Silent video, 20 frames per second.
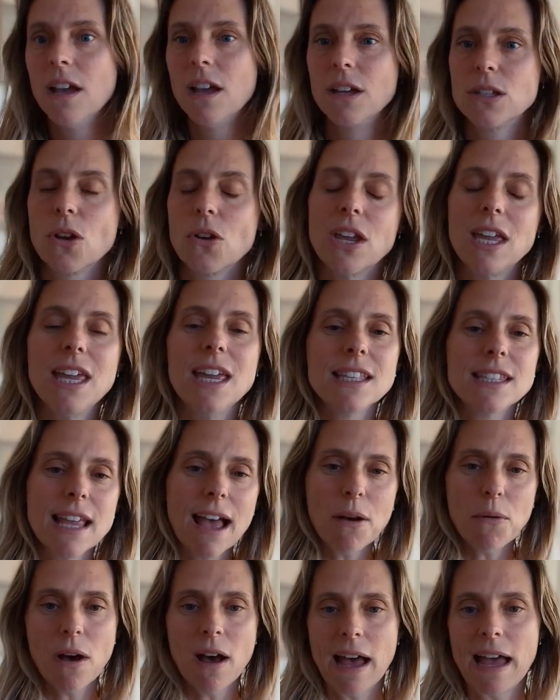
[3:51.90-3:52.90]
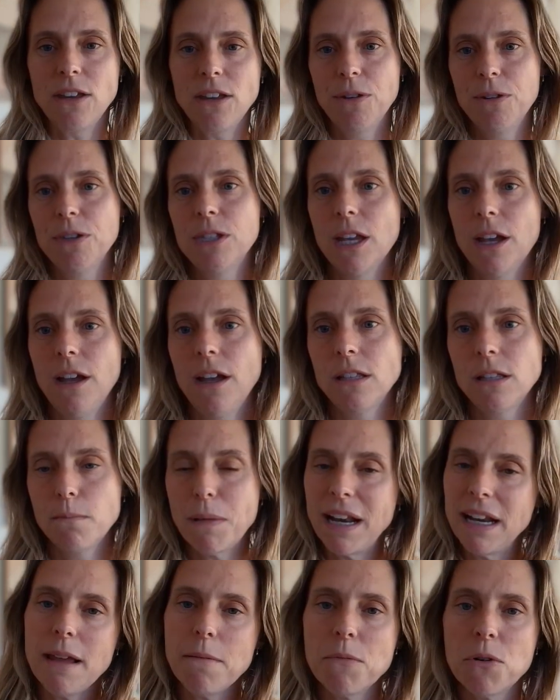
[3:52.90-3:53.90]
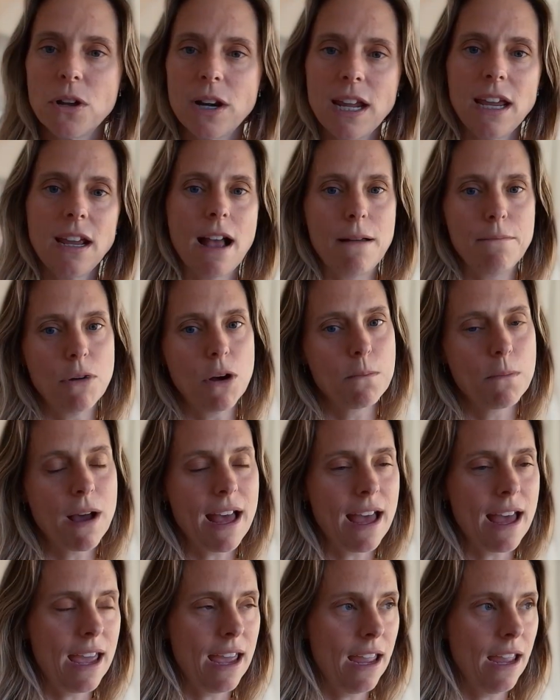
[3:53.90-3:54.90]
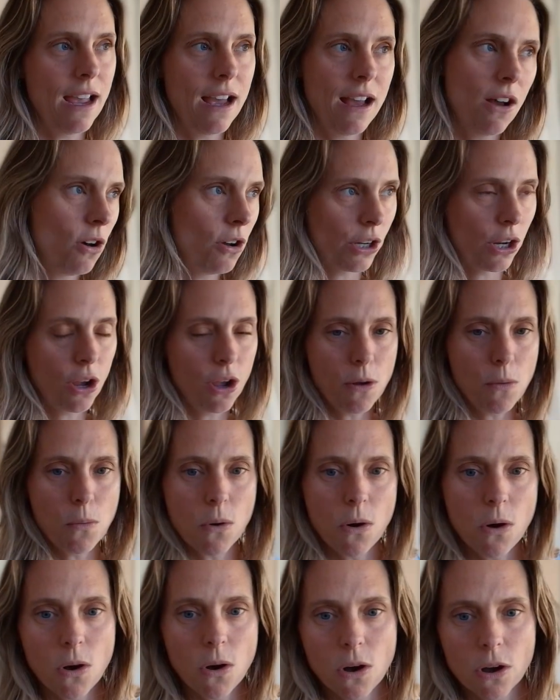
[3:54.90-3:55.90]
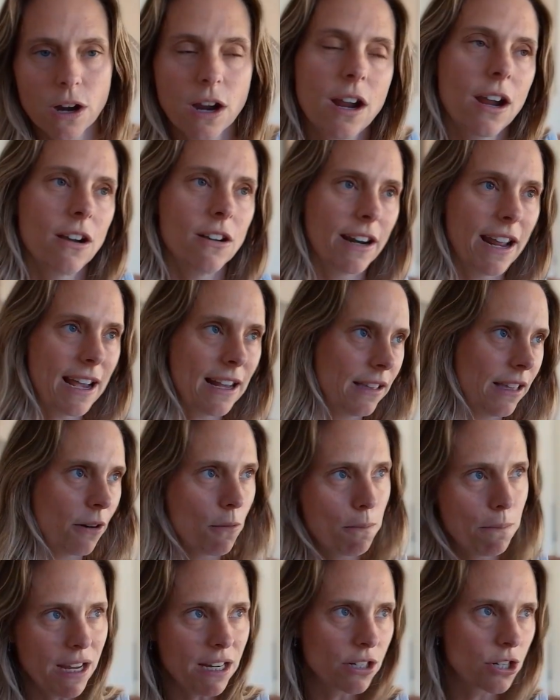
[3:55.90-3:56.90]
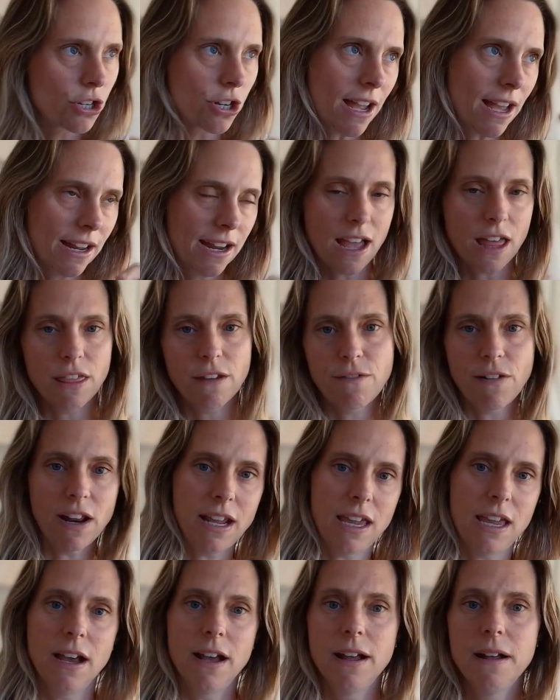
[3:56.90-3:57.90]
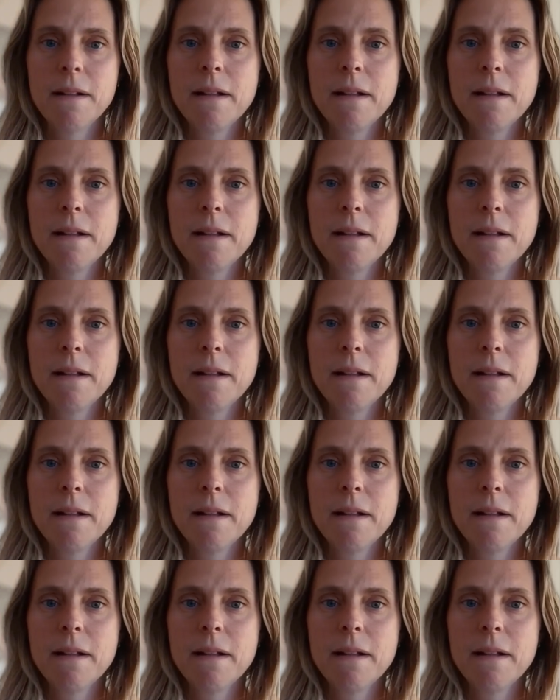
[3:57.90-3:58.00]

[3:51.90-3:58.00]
So here's how I use it. Monday morning, I'm on my hot girl walk on our little beach track out the front here.